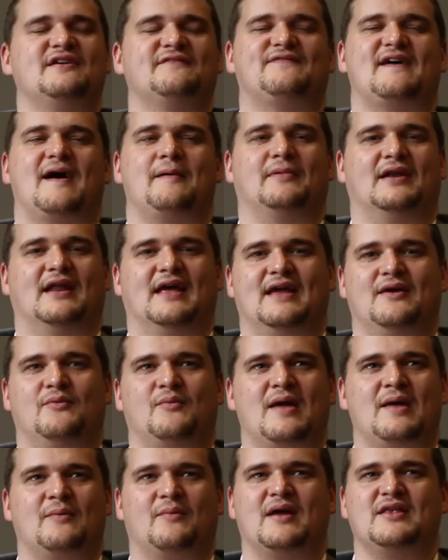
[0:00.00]
family
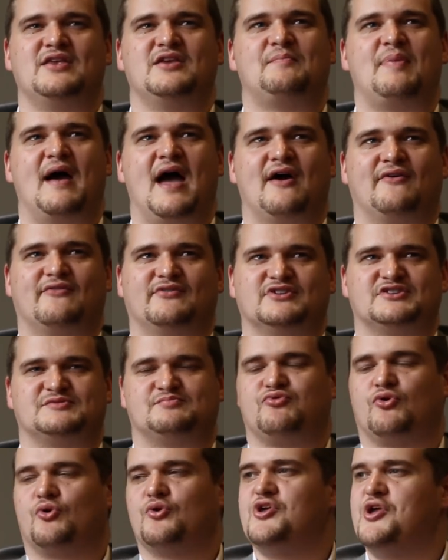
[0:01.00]
when your parents
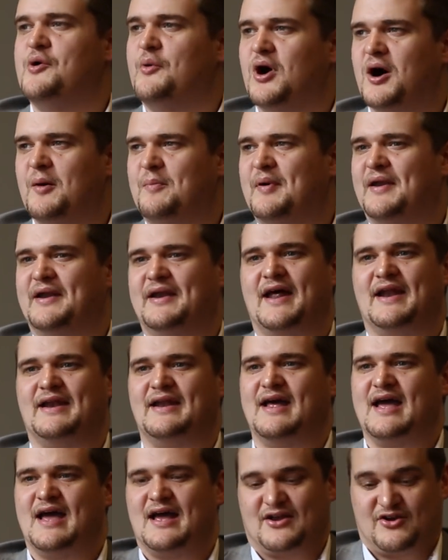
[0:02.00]
brought you up and
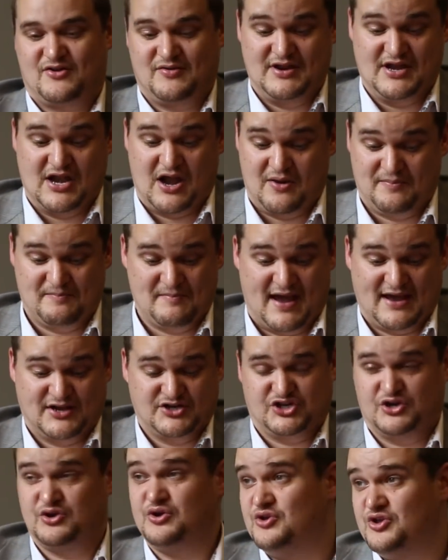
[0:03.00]

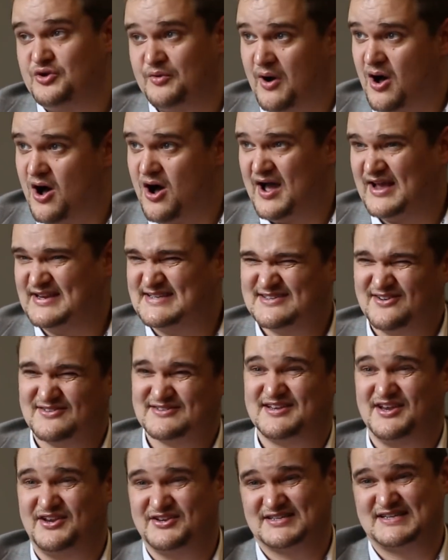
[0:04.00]
made you who you are. It's
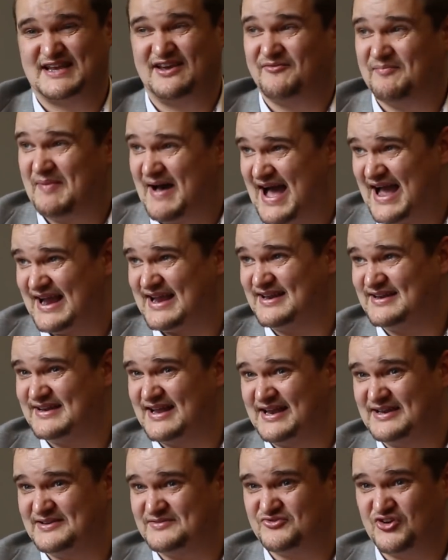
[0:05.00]
nice to just give back
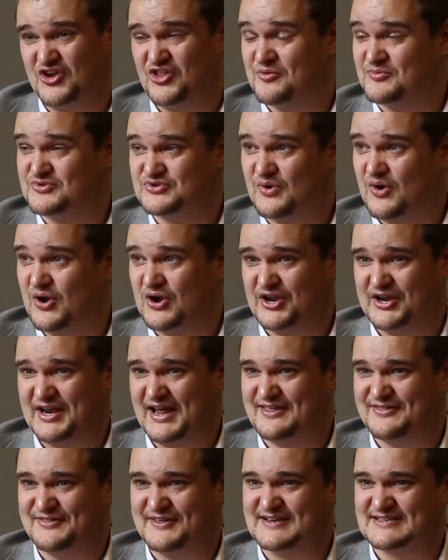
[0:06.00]
and treat them to a
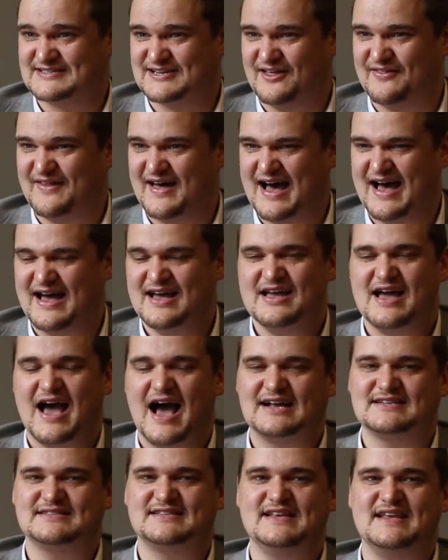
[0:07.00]
holiday and things like that.
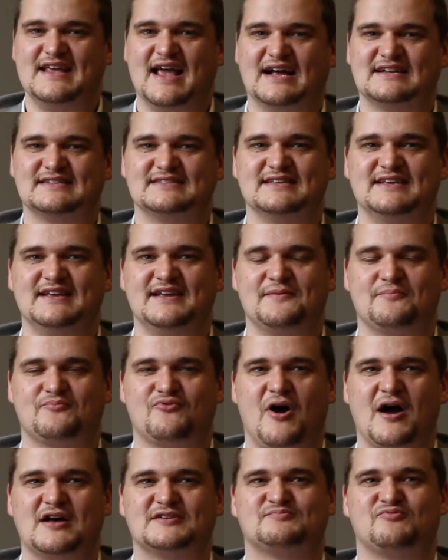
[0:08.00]
Has
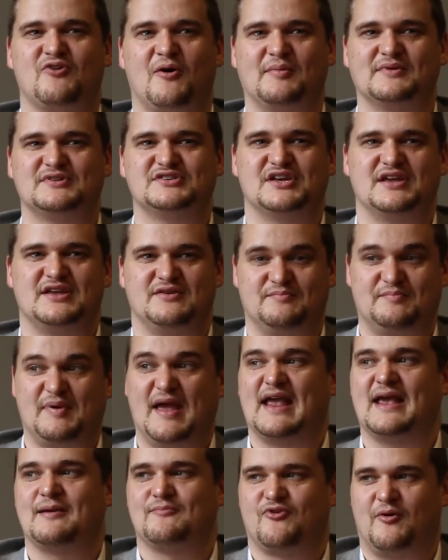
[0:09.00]
property,
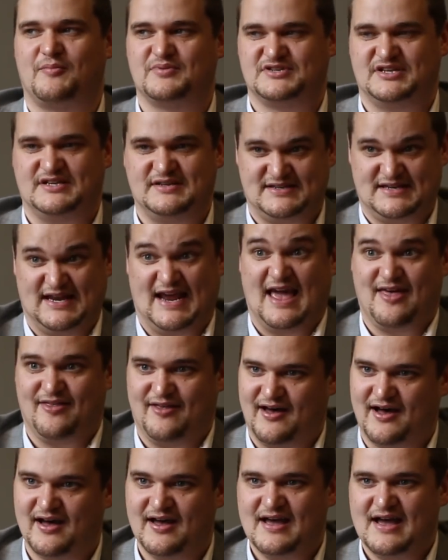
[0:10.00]
being in property
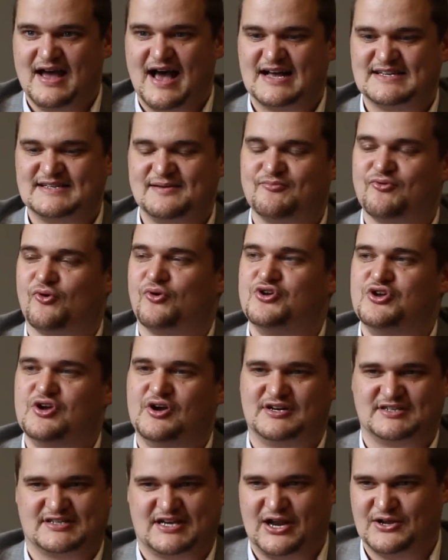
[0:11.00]
together, has it brought you
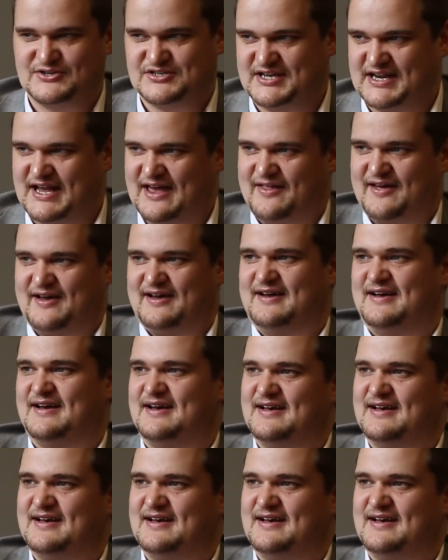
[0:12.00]
guys closer together?